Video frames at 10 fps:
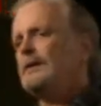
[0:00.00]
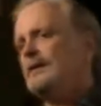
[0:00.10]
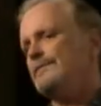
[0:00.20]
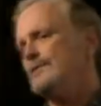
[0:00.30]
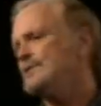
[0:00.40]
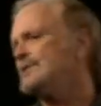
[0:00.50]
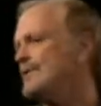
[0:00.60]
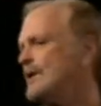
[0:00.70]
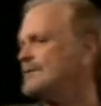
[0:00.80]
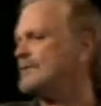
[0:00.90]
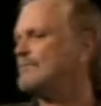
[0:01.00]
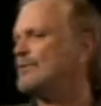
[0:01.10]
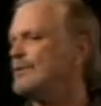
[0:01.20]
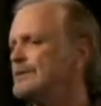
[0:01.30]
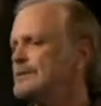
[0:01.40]
uh, first of all, it's
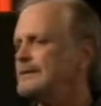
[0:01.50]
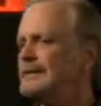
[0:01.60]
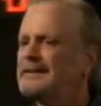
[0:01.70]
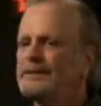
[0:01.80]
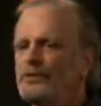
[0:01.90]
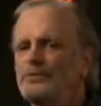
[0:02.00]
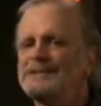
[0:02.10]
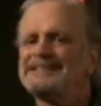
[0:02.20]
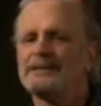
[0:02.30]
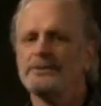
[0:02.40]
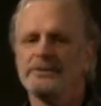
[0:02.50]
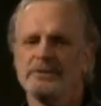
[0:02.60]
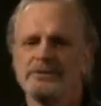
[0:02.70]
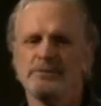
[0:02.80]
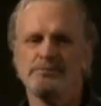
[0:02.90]
important to get those
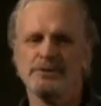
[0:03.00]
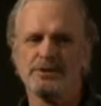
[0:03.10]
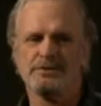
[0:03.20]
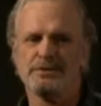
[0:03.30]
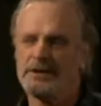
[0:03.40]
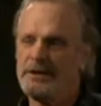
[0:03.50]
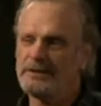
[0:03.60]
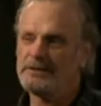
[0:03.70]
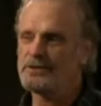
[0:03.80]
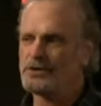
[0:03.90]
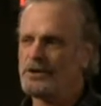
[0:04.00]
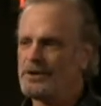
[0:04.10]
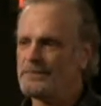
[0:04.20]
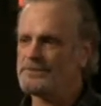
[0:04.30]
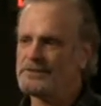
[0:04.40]
materials the books, the
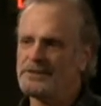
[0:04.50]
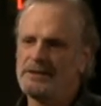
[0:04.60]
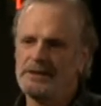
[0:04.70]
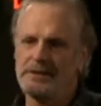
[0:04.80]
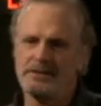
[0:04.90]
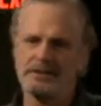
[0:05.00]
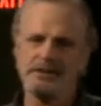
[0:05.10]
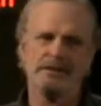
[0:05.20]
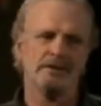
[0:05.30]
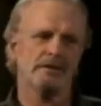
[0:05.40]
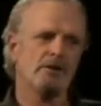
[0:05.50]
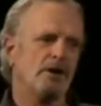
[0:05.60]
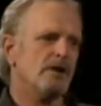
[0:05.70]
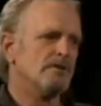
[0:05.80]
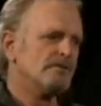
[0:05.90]
charms, the
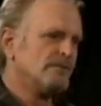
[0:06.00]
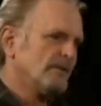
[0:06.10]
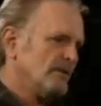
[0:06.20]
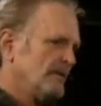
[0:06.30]
cards,